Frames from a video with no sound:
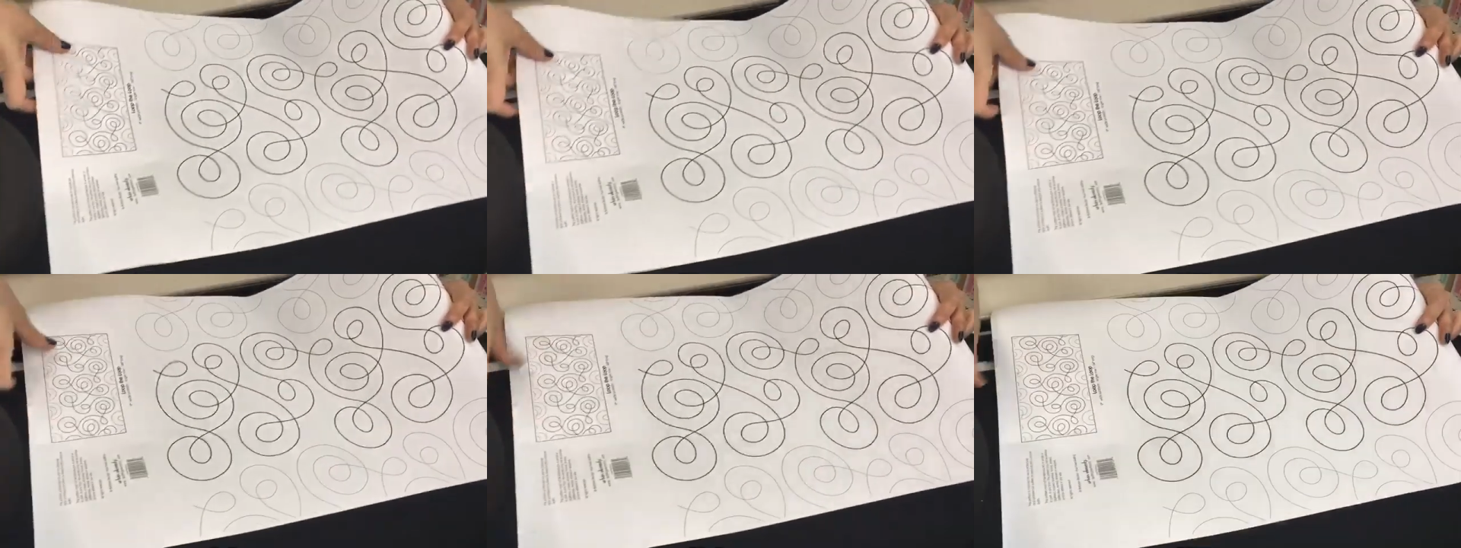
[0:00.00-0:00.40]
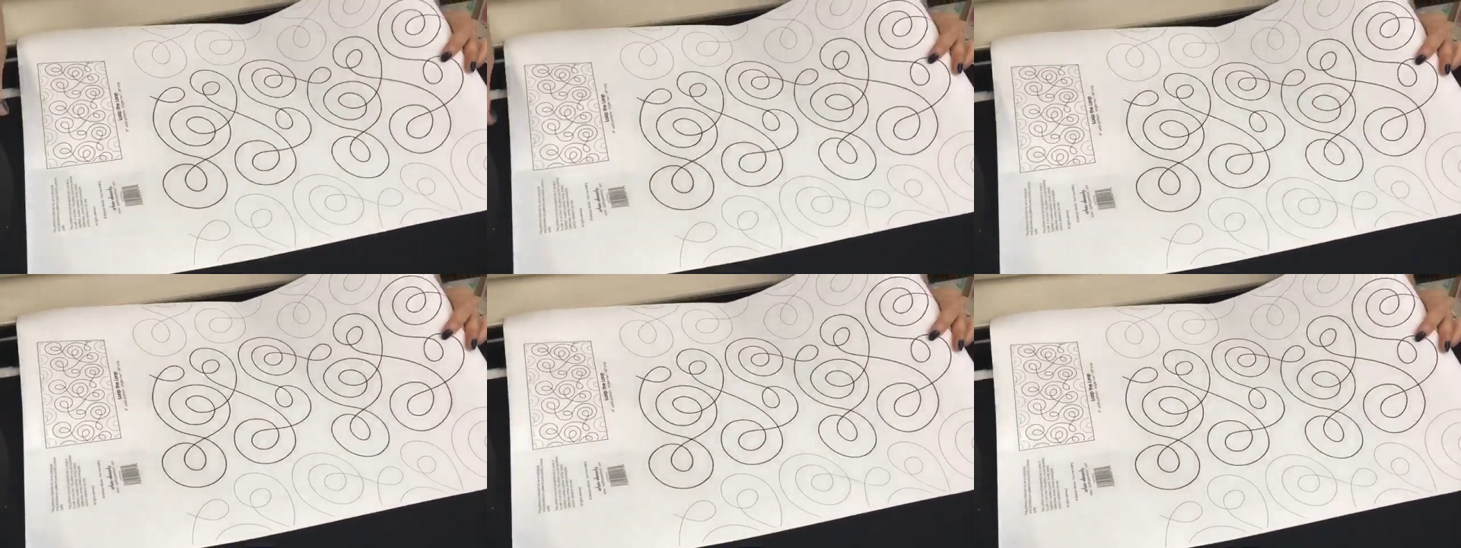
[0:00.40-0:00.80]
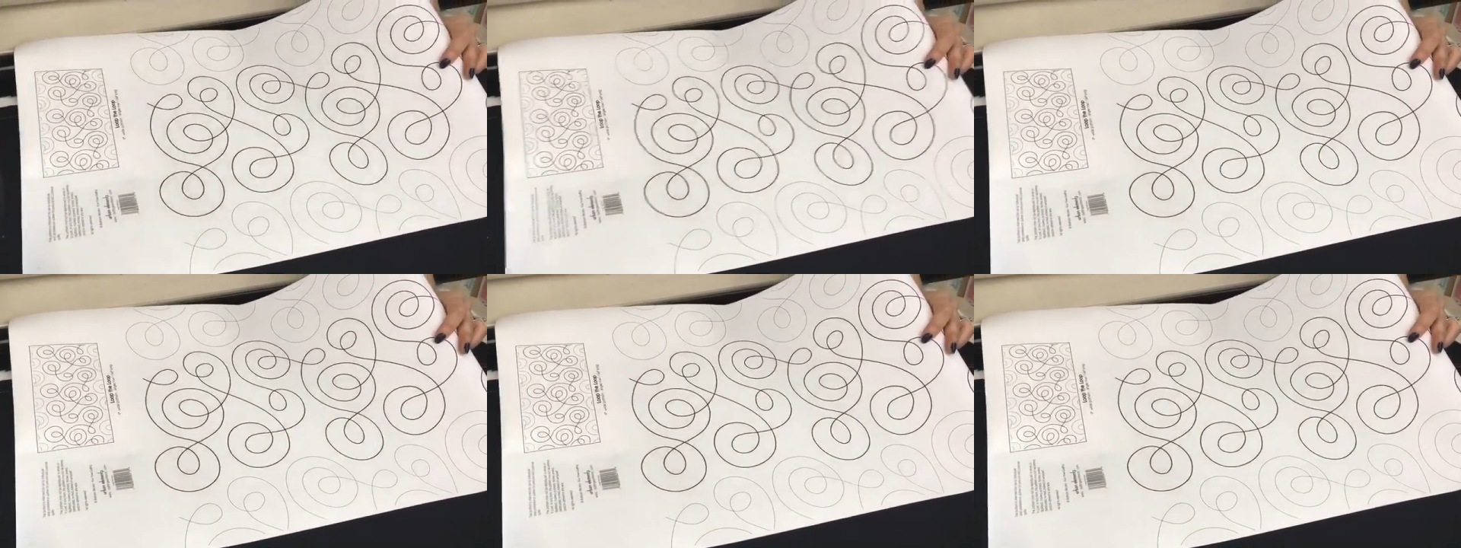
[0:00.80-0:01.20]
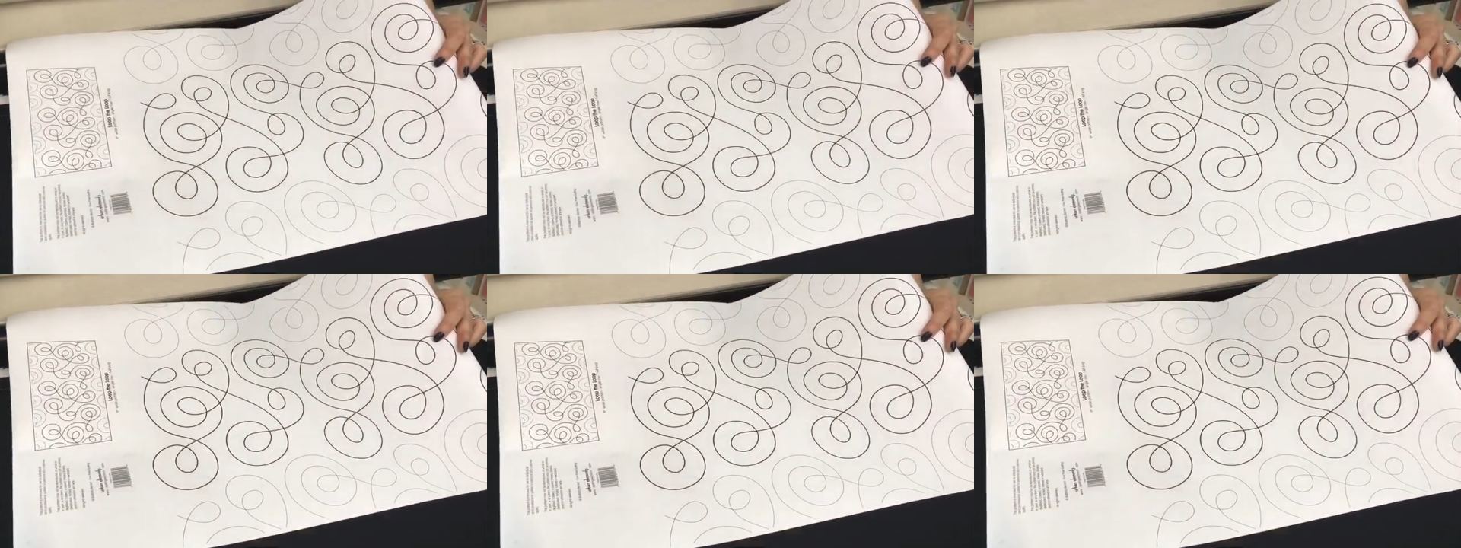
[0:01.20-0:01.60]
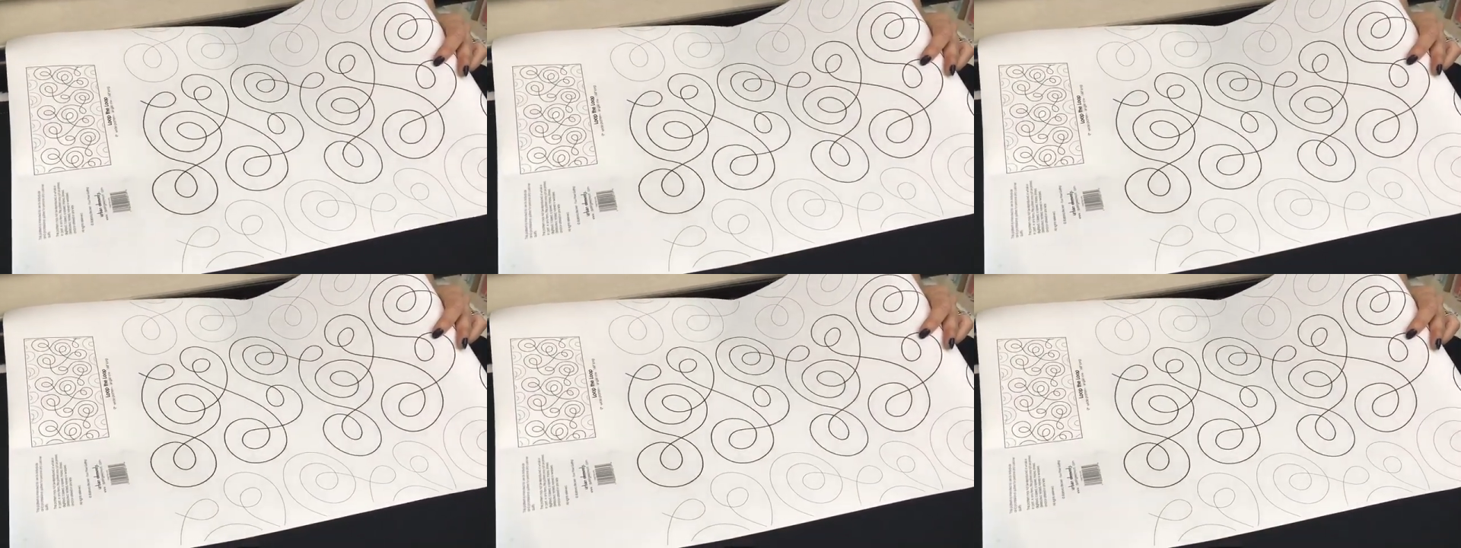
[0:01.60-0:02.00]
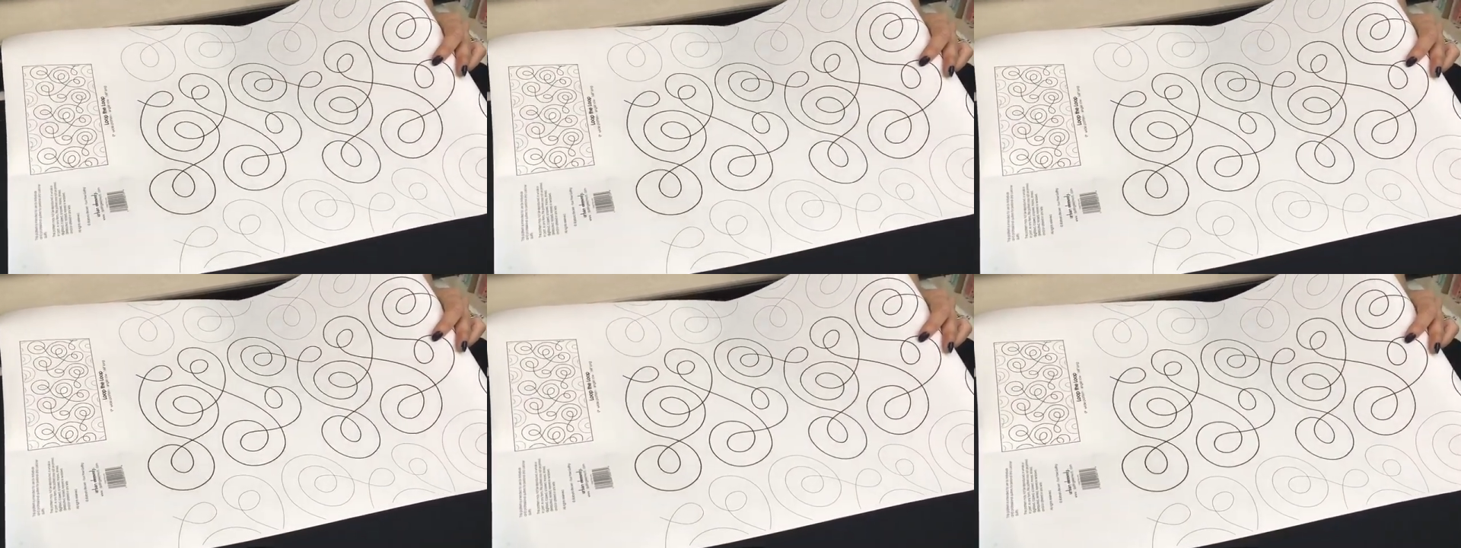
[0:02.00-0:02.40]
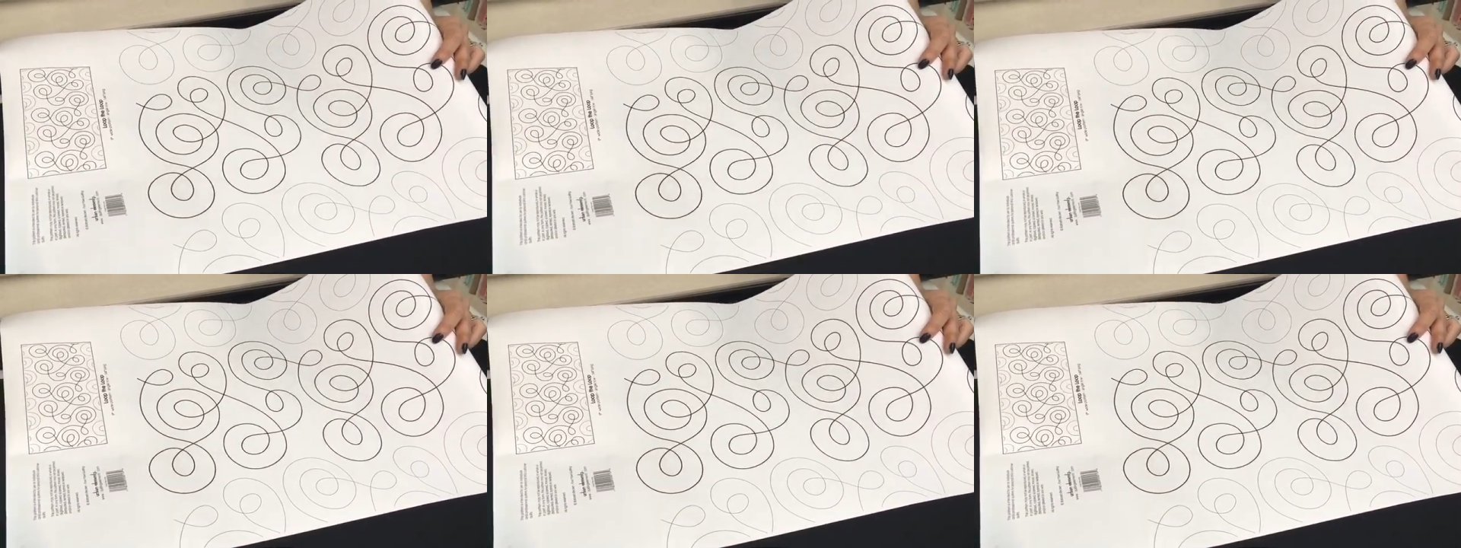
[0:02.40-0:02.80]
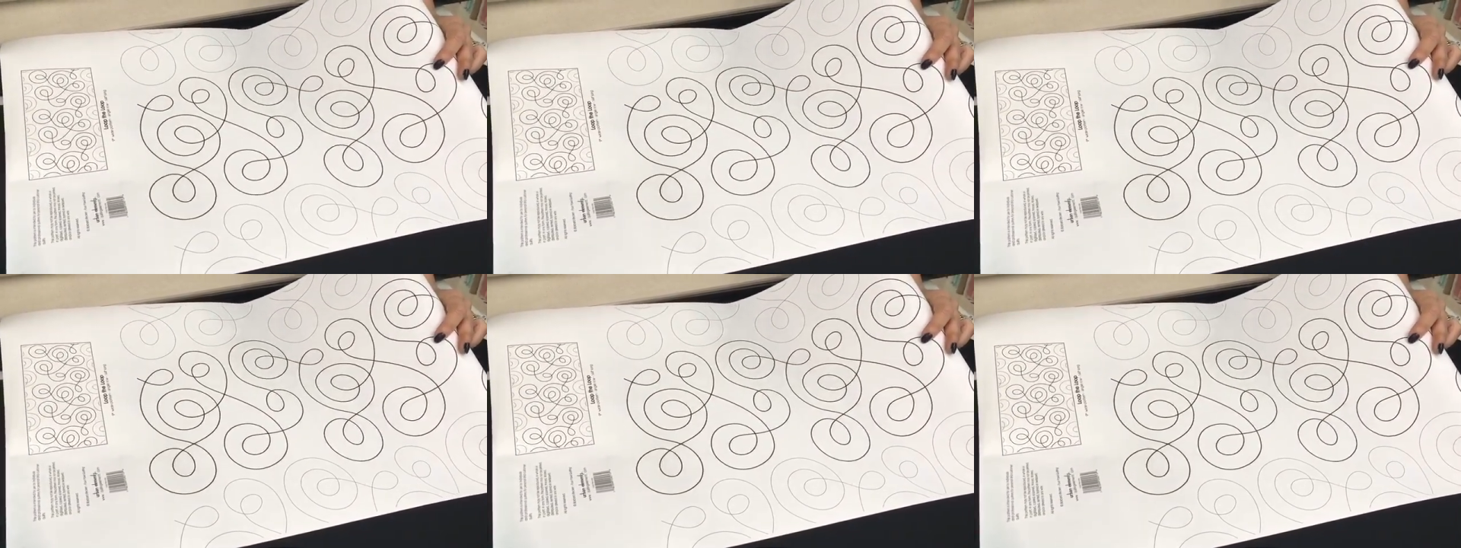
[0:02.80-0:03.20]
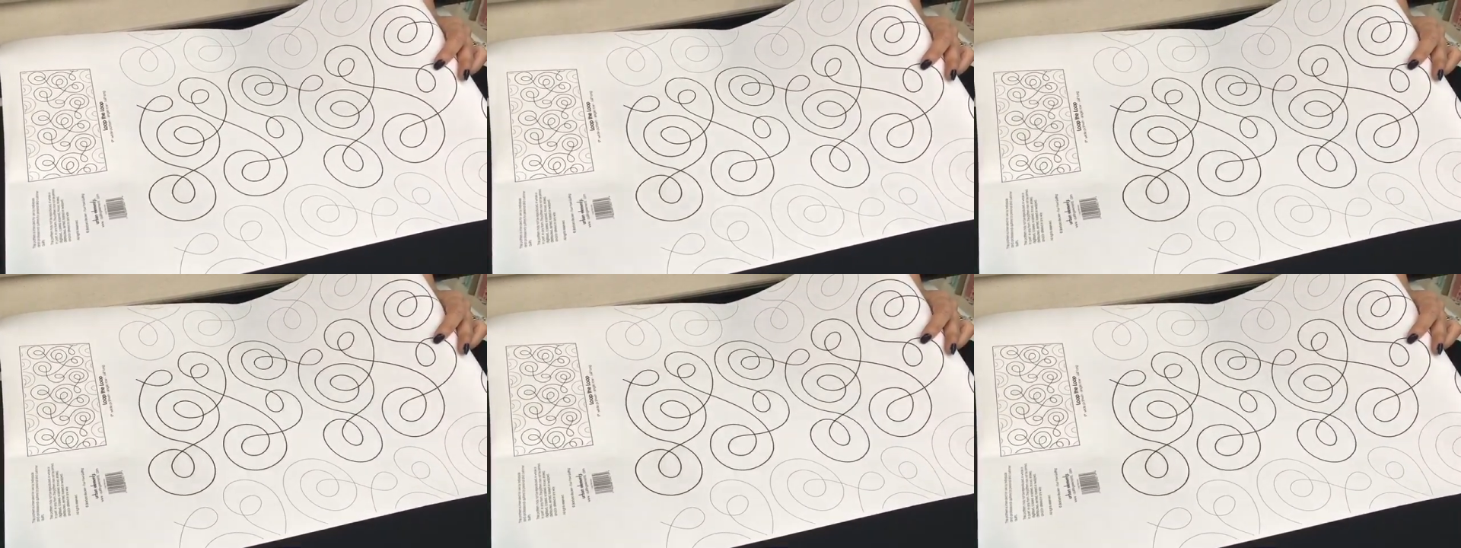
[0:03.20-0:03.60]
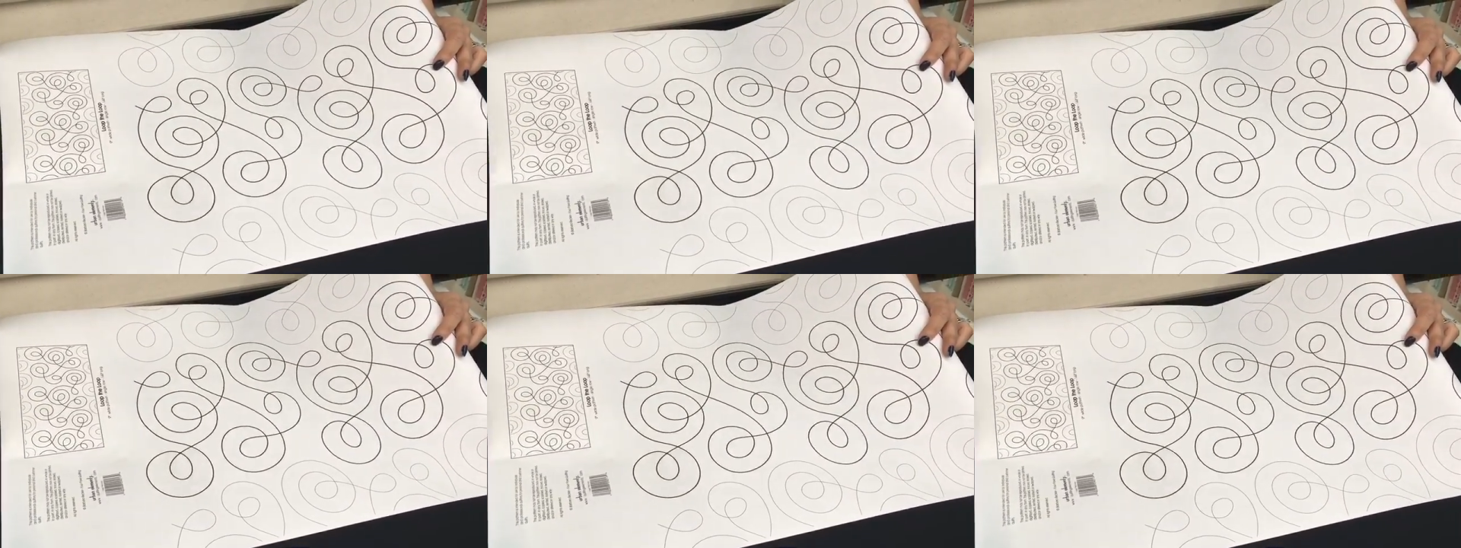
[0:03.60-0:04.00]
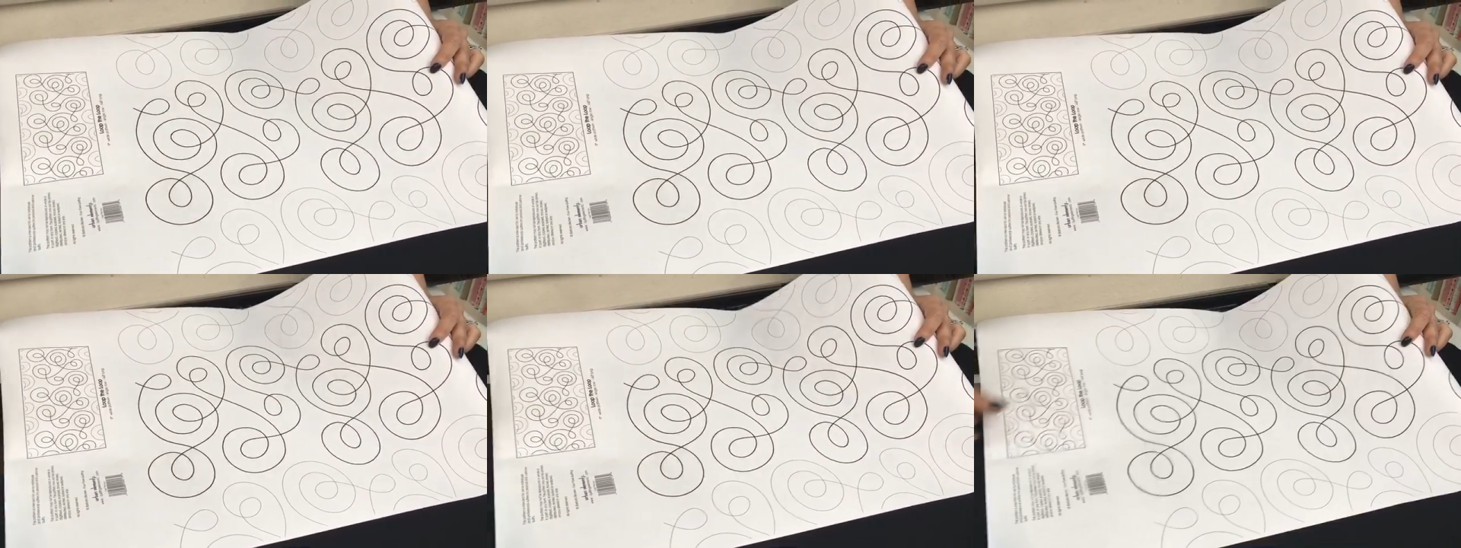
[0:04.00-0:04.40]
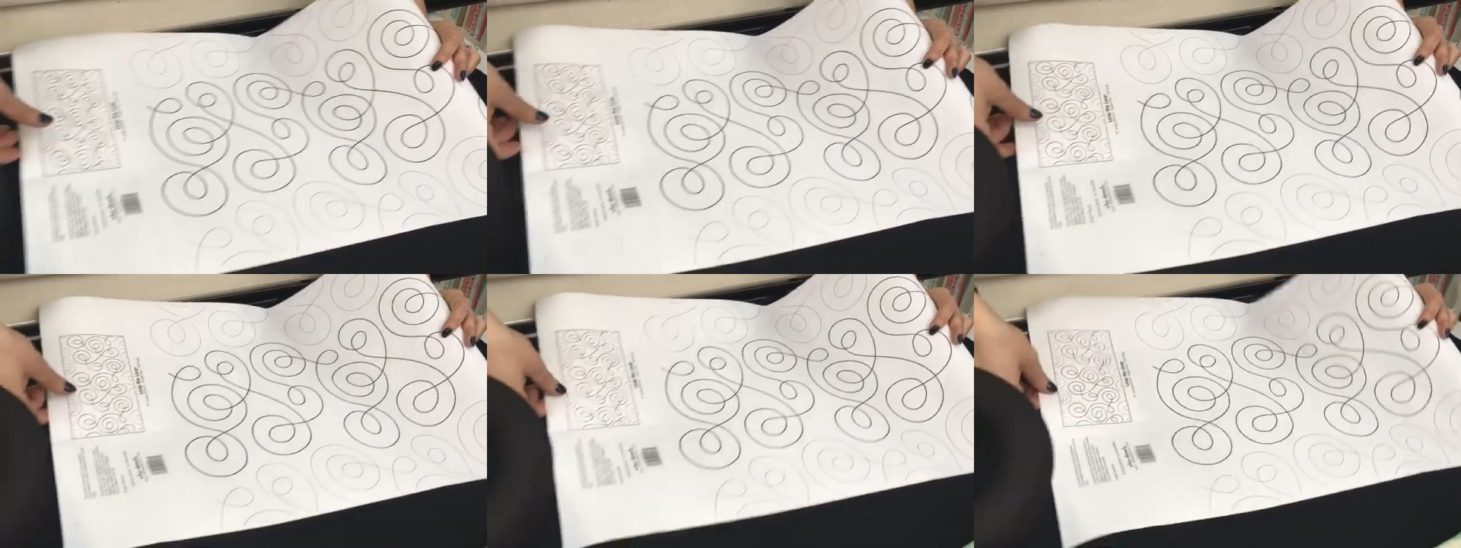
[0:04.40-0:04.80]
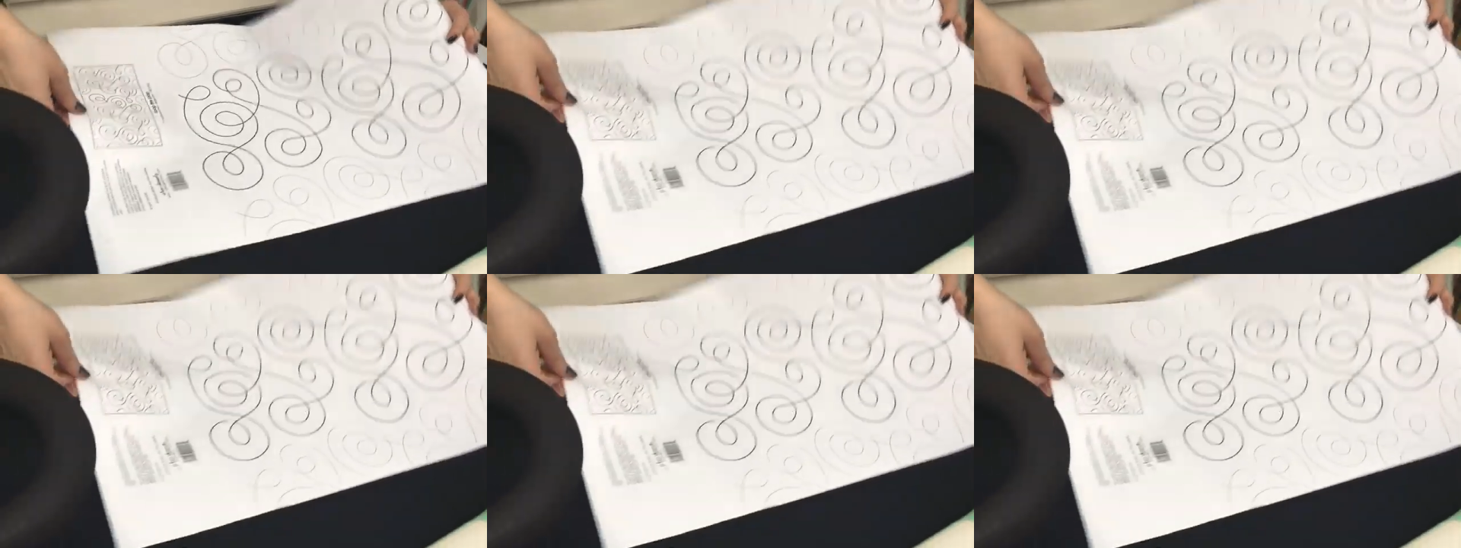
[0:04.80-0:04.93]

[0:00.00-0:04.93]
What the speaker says: Nobody's mouth can be seen.